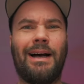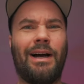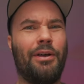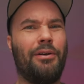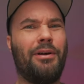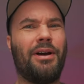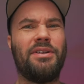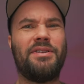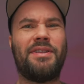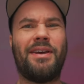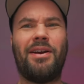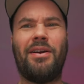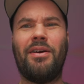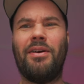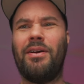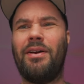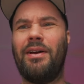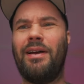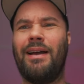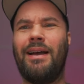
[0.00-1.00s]
Are you guys there?
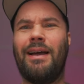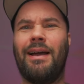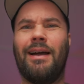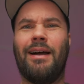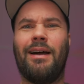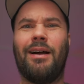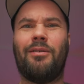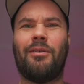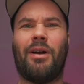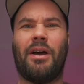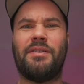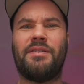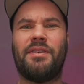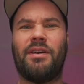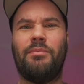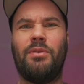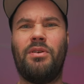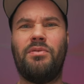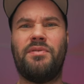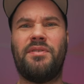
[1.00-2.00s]
Right, so
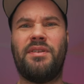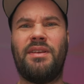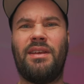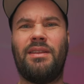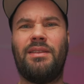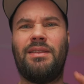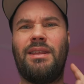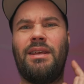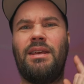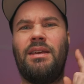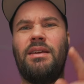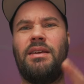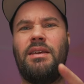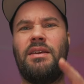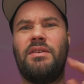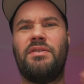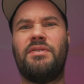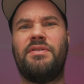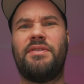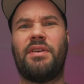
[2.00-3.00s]
I'm using
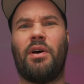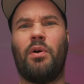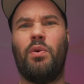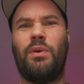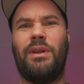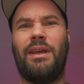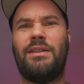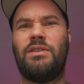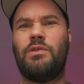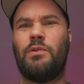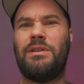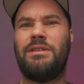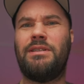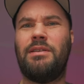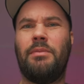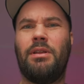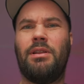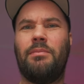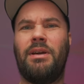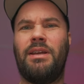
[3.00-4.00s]
the Sony
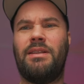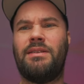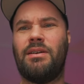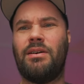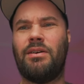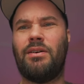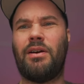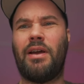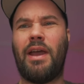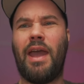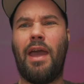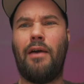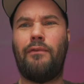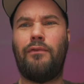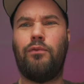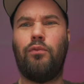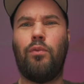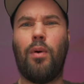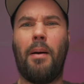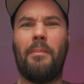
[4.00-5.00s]
20mm
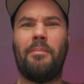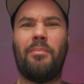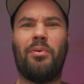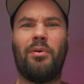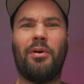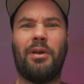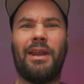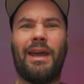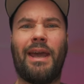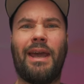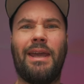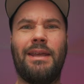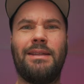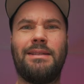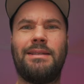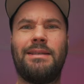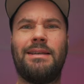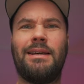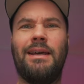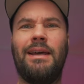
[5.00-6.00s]

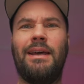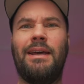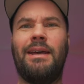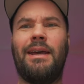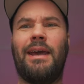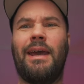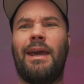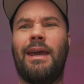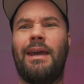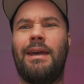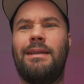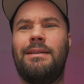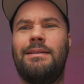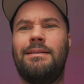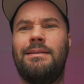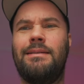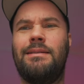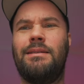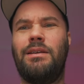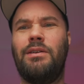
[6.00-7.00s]
f1.8
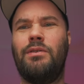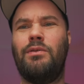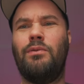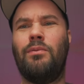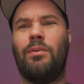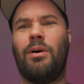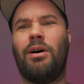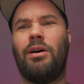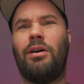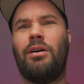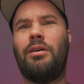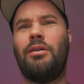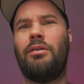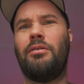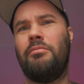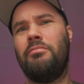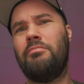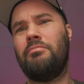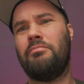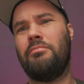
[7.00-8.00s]
and you
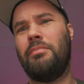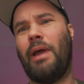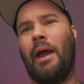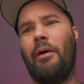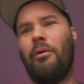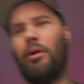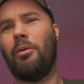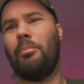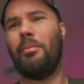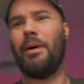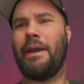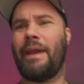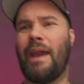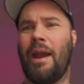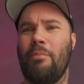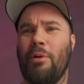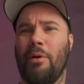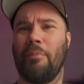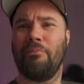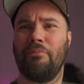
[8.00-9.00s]
are now on my
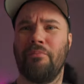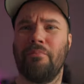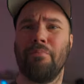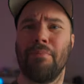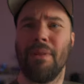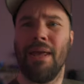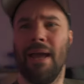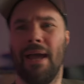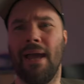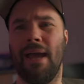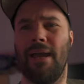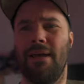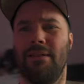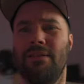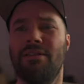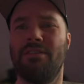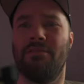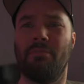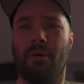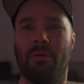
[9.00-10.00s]
camera.
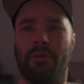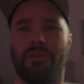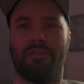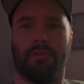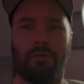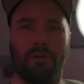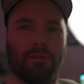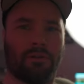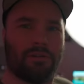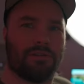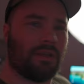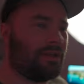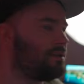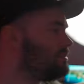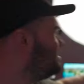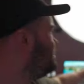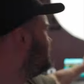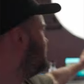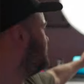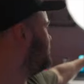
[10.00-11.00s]
And this is what my studio looks like.
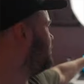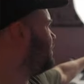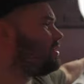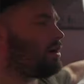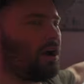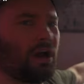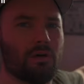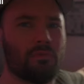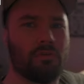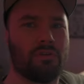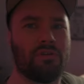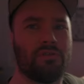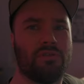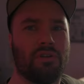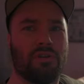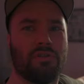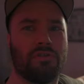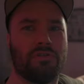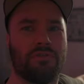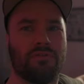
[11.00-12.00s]
This is where I was
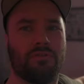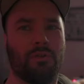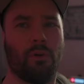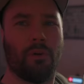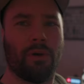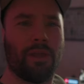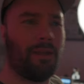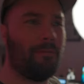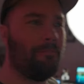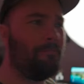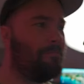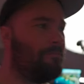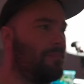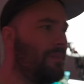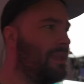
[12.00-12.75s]
just talking.